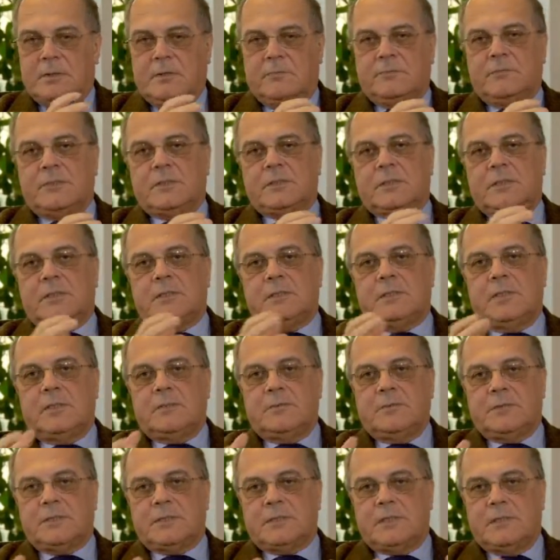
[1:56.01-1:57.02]
Obviously,
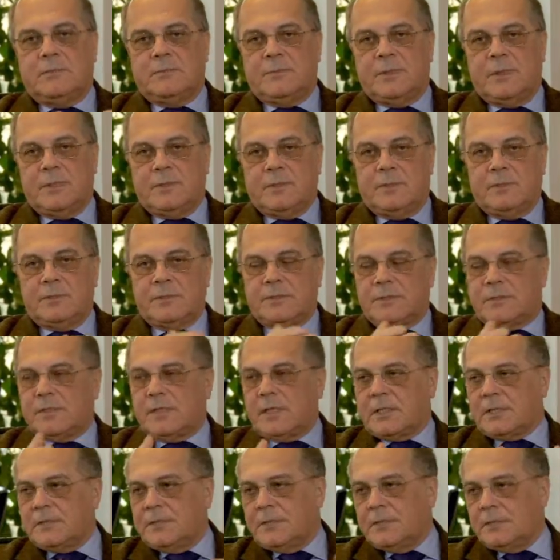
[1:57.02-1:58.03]
there was some
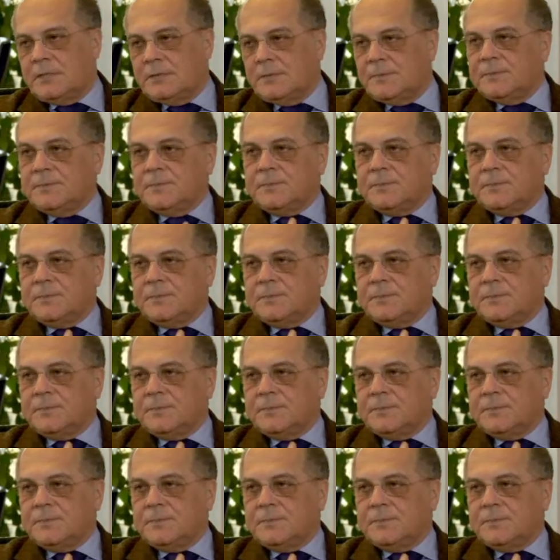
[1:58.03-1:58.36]
reconstruction